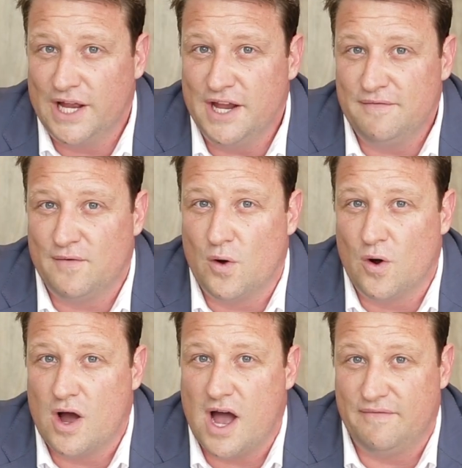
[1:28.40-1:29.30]
Plan
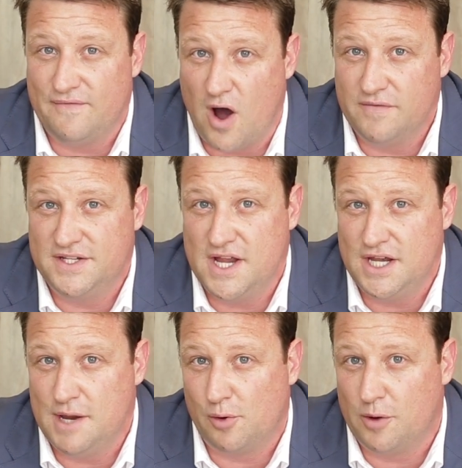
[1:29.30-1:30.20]
for a 5 to
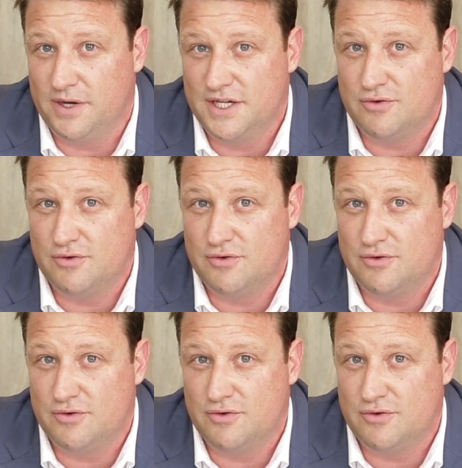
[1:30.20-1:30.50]
10 year property